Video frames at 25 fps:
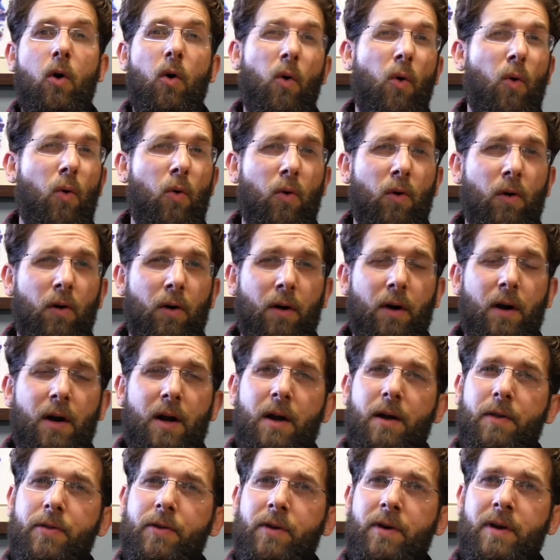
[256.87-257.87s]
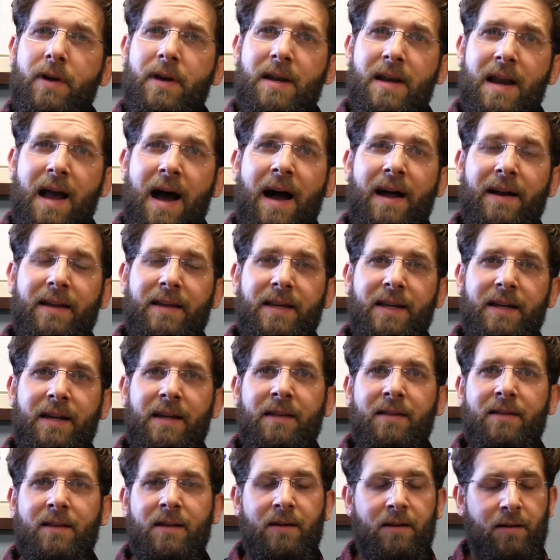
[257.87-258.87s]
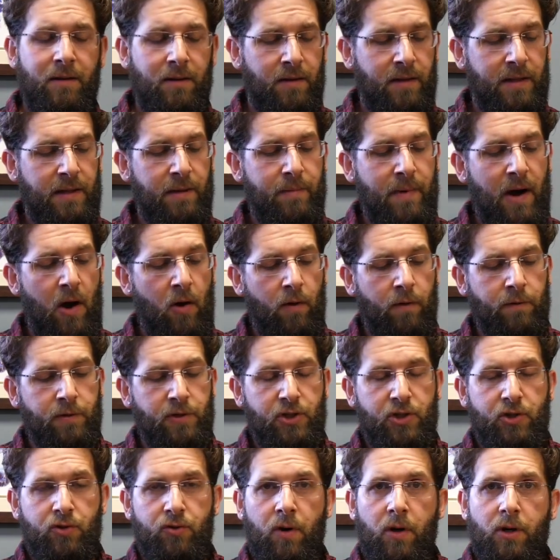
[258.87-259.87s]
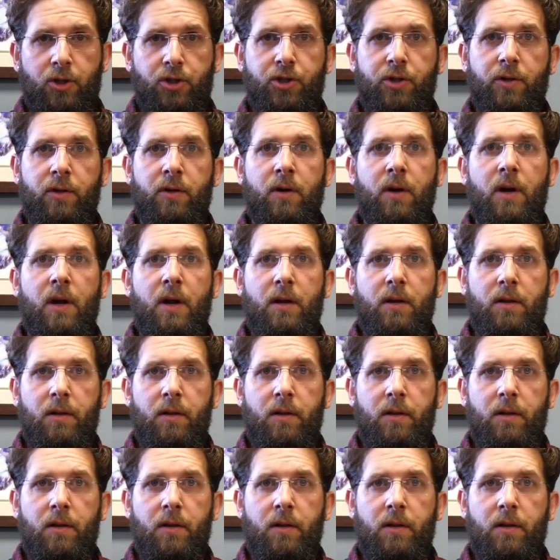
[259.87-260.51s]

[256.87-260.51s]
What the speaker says: or they're not getting the amount of structure,